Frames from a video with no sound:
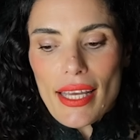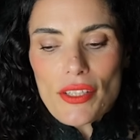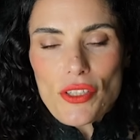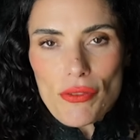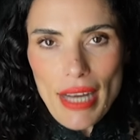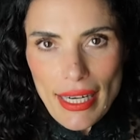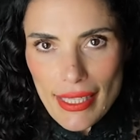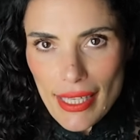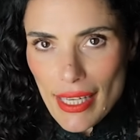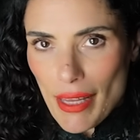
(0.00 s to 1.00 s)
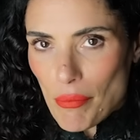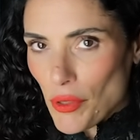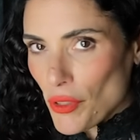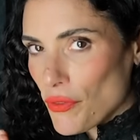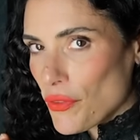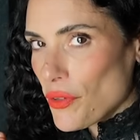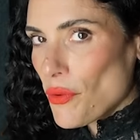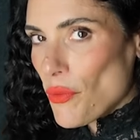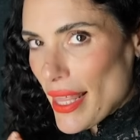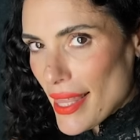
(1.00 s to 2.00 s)
direct it, and move
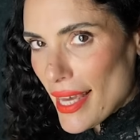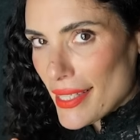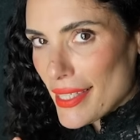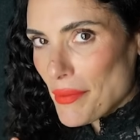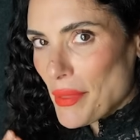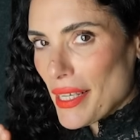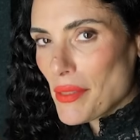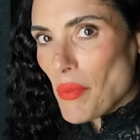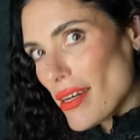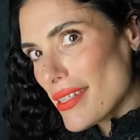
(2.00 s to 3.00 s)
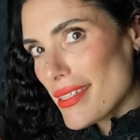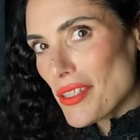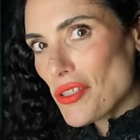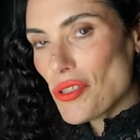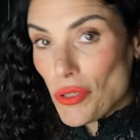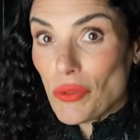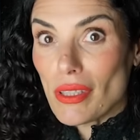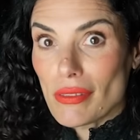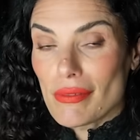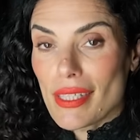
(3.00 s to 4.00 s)
with it. Because Mars is a
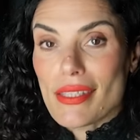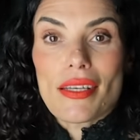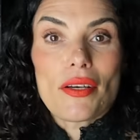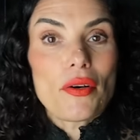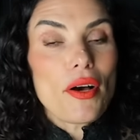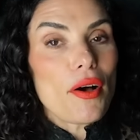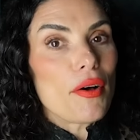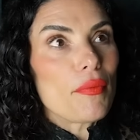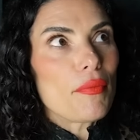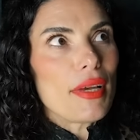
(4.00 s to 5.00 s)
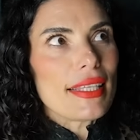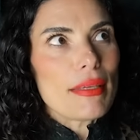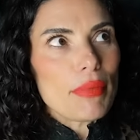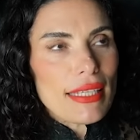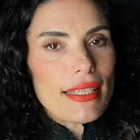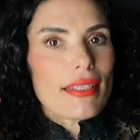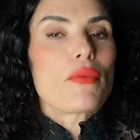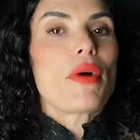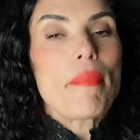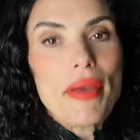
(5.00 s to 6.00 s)
tool, it's a, a it symbolizes a
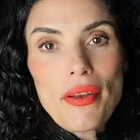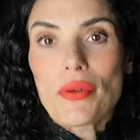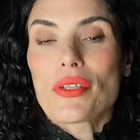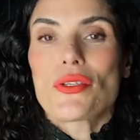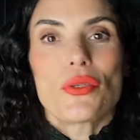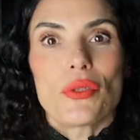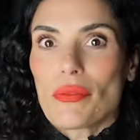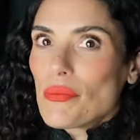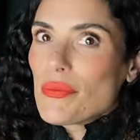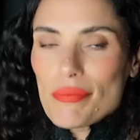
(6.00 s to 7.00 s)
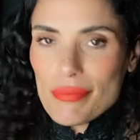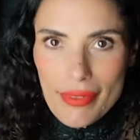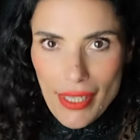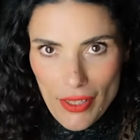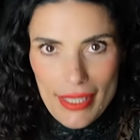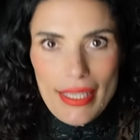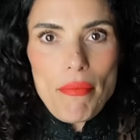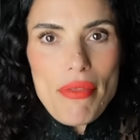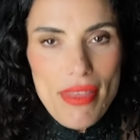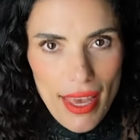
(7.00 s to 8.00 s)
weapon or a tool. They're the
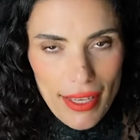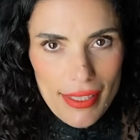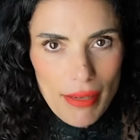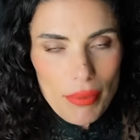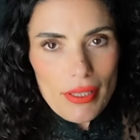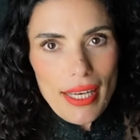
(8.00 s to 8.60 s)
same thing, double